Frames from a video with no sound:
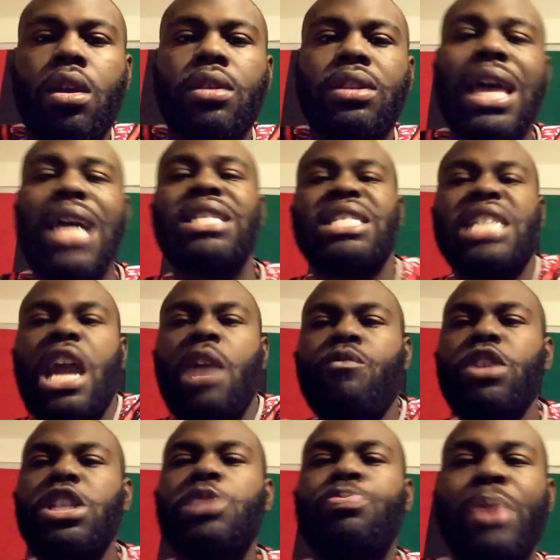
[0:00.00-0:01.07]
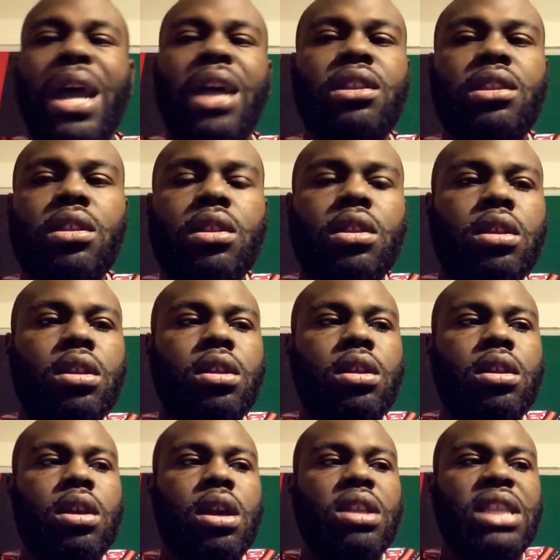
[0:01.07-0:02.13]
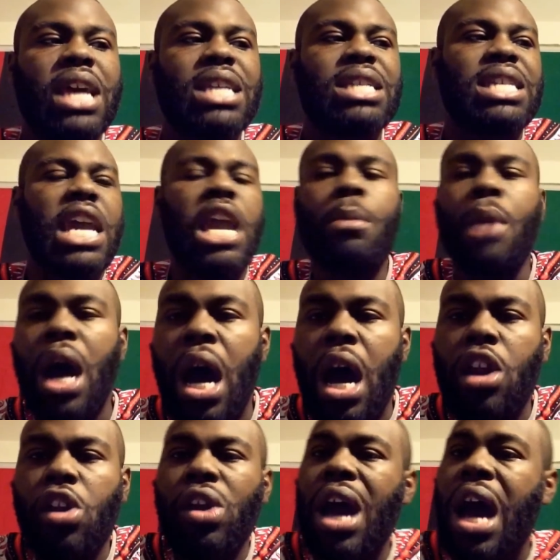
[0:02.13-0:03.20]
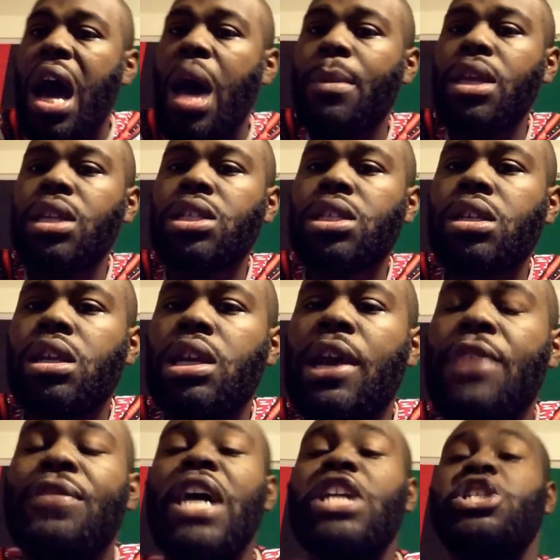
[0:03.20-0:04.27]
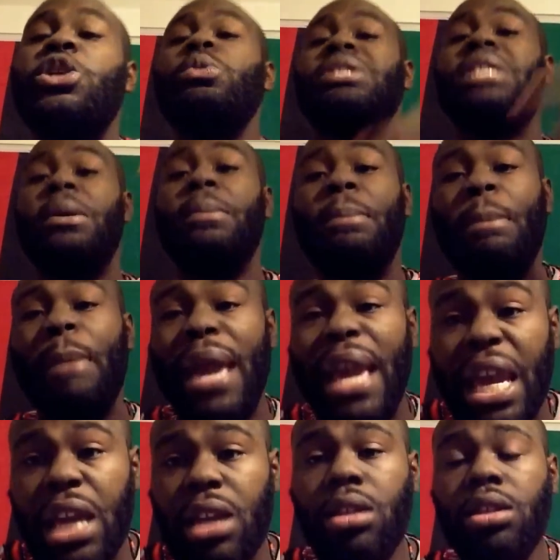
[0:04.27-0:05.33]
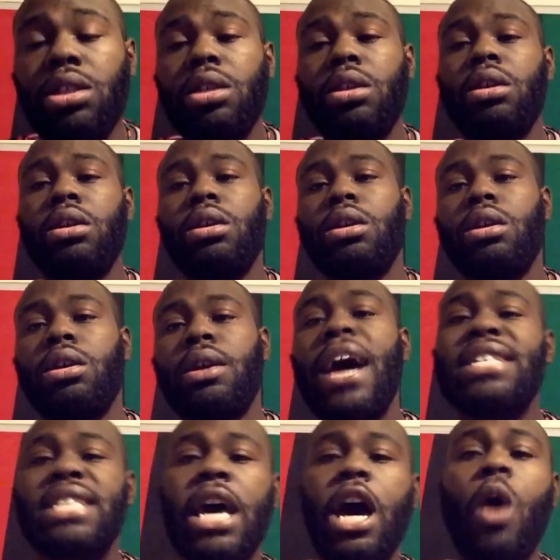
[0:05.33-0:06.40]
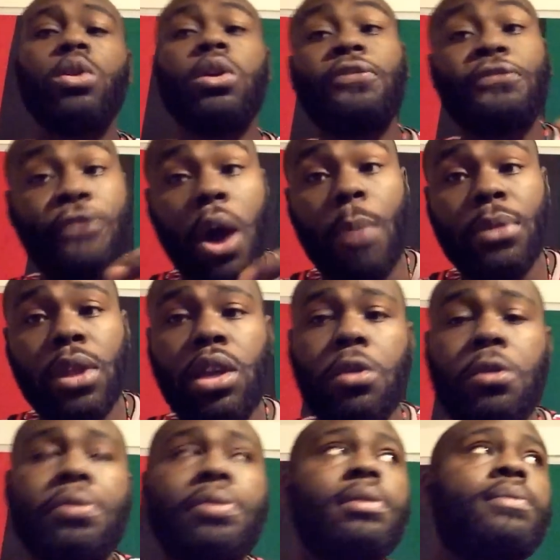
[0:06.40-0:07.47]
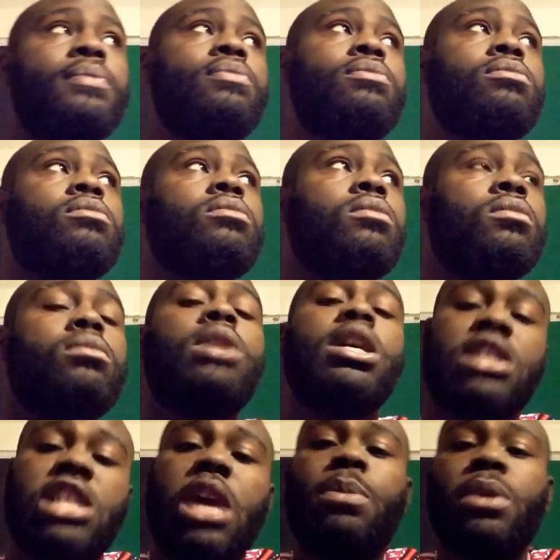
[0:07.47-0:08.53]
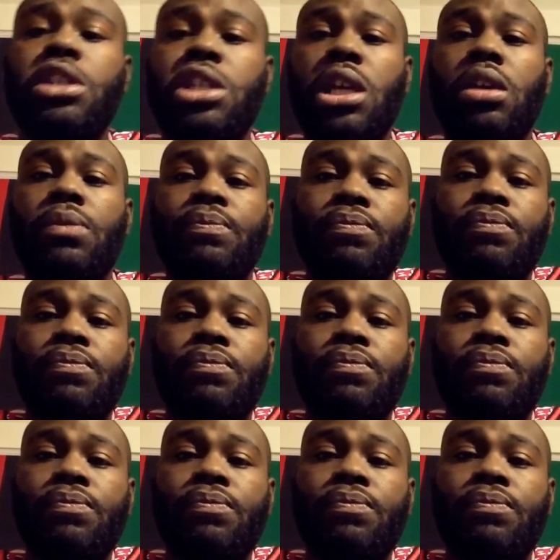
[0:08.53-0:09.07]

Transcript: that same respect, that same honor and homage that you demand as an elder from the youth, let's keep it G.